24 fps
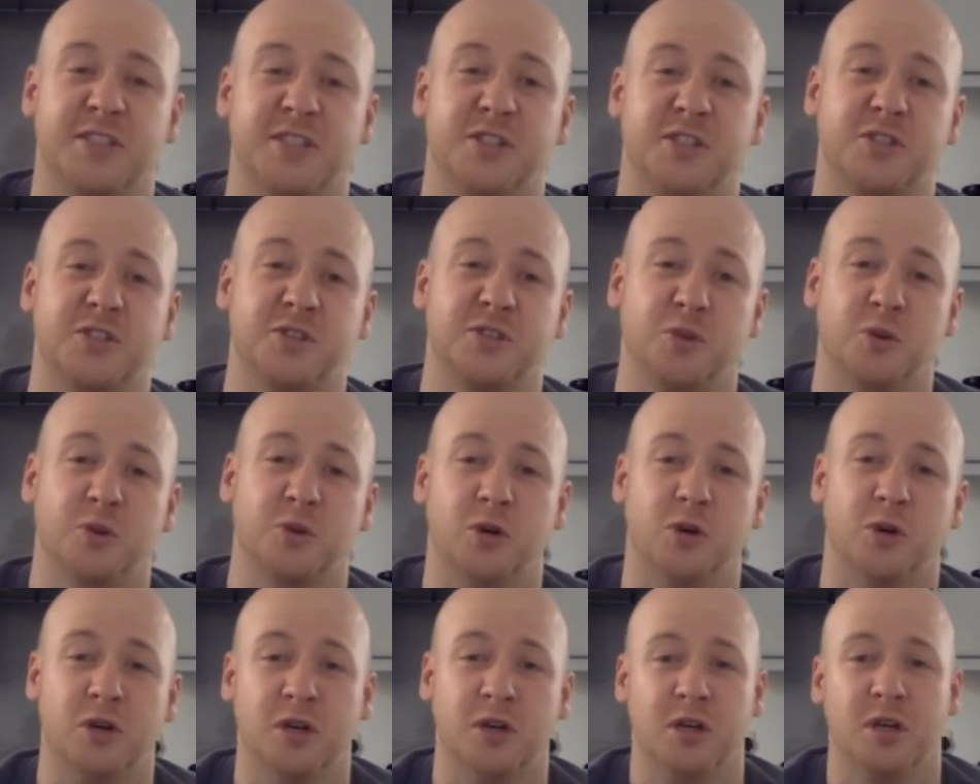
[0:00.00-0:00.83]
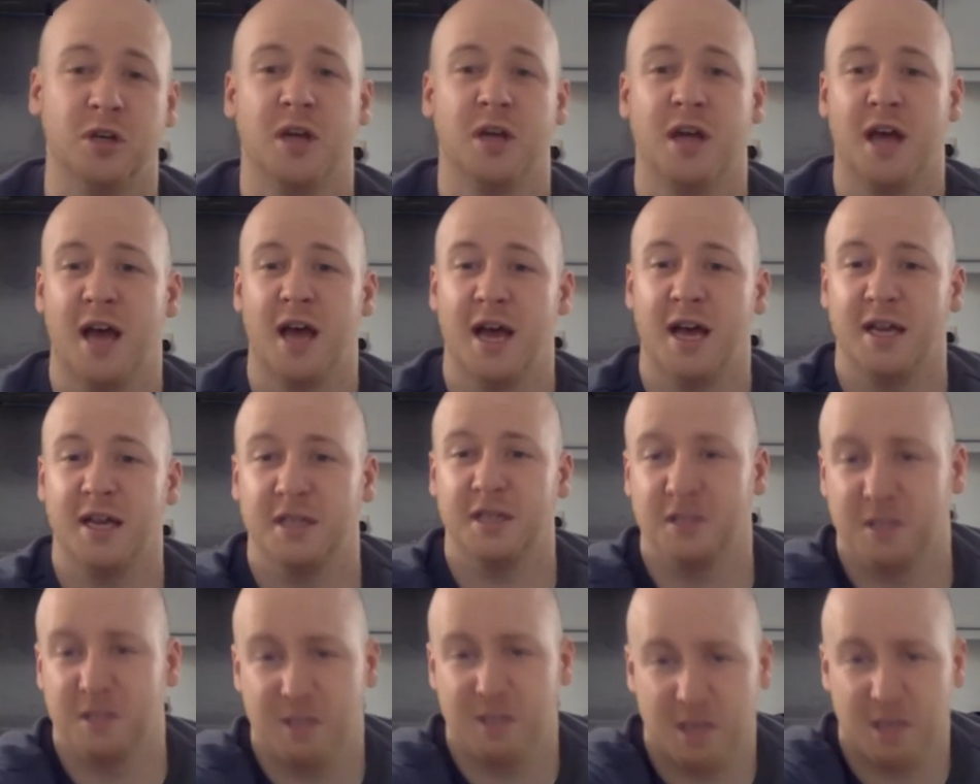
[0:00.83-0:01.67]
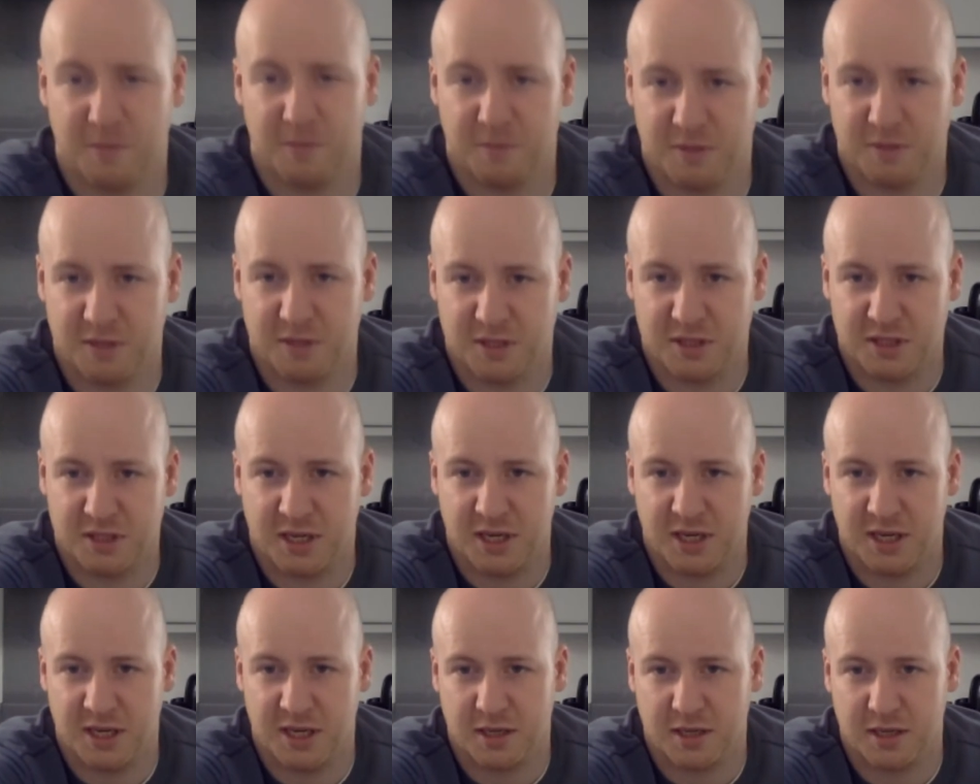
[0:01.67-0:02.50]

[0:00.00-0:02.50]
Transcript: to score, and let me just check.